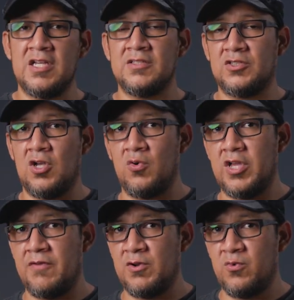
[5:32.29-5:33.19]
So
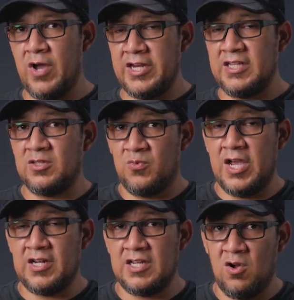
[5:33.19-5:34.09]
if you're writing
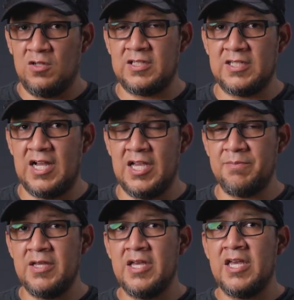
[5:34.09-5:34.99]
directly all the time,